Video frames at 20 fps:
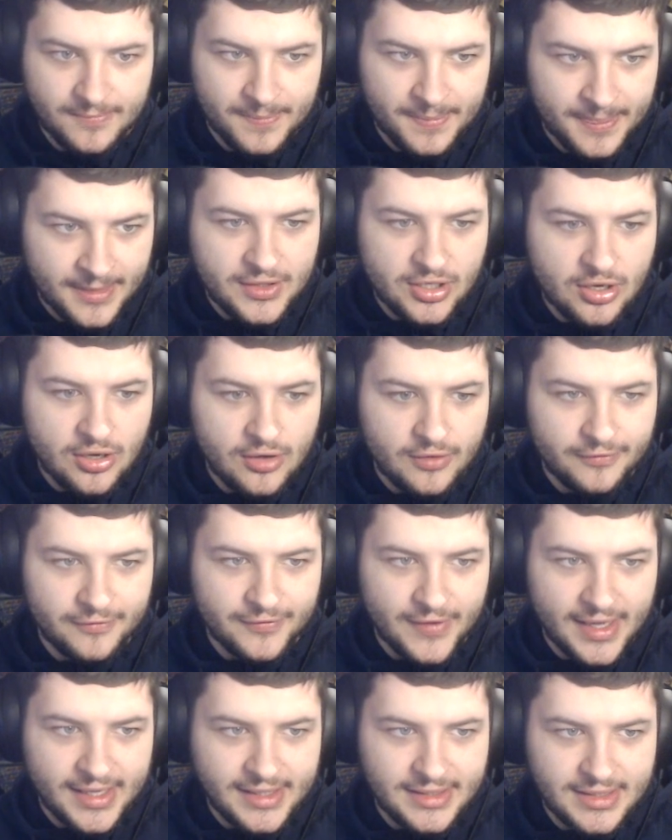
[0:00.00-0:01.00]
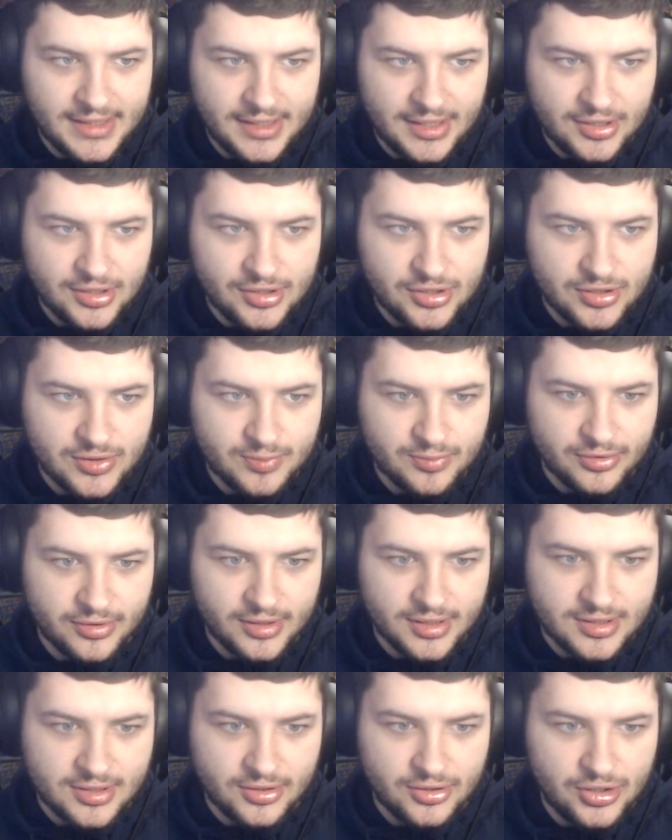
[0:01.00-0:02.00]
If you can't find it, you can just
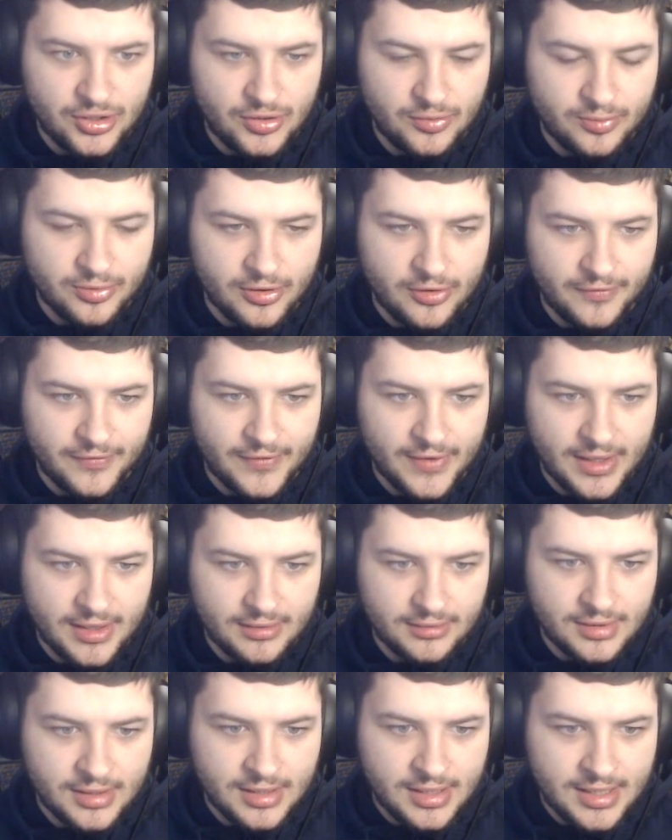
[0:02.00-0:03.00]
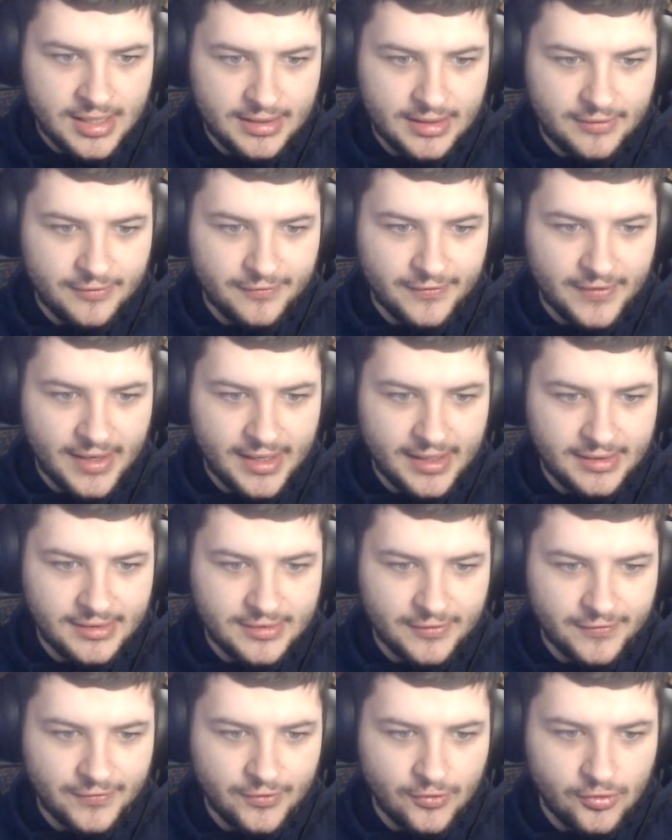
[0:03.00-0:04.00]
press on new profile and then find
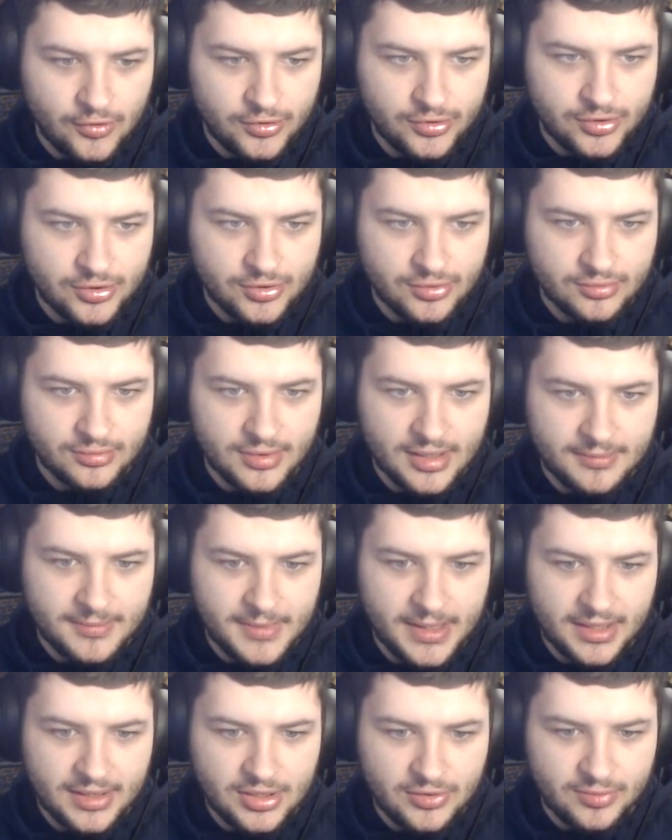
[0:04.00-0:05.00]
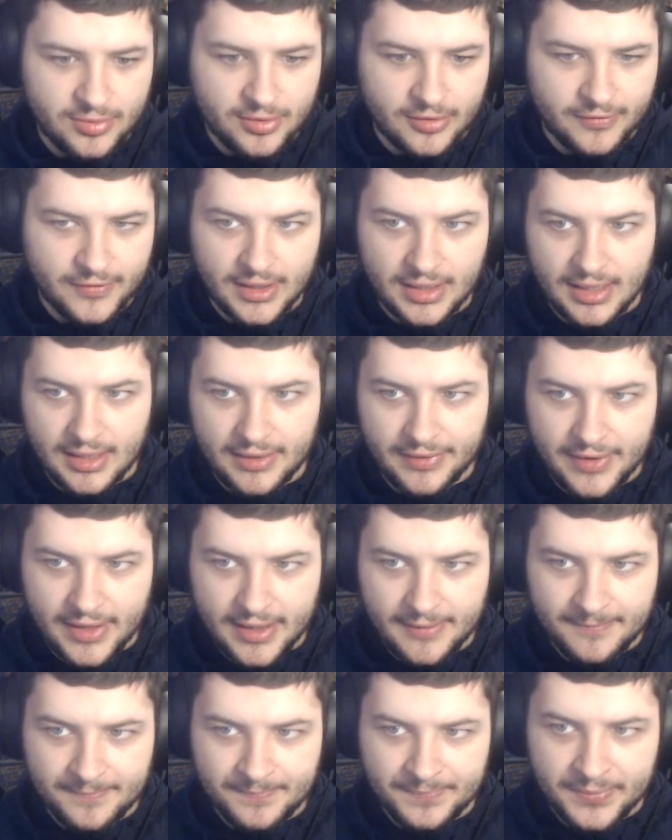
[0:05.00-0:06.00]
the Forge and make a new profile like
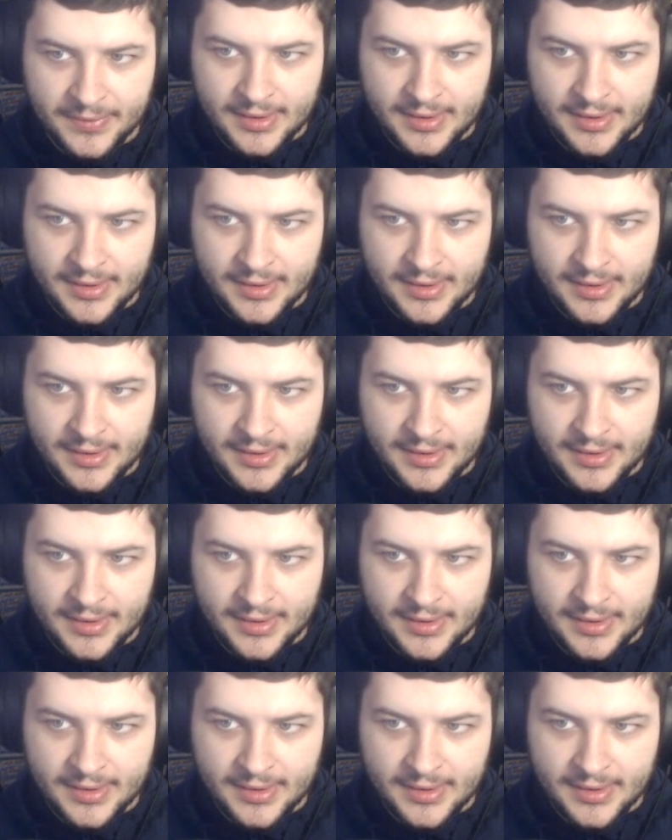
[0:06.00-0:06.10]
that.